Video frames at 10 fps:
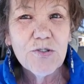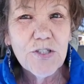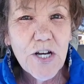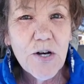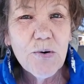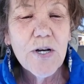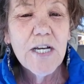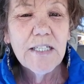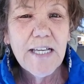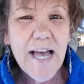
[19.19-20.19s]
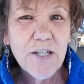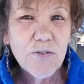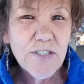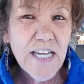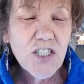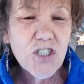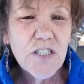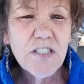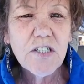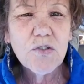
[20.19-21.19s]
you know the
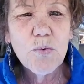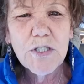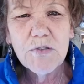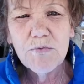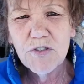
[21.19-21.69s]
accusations towards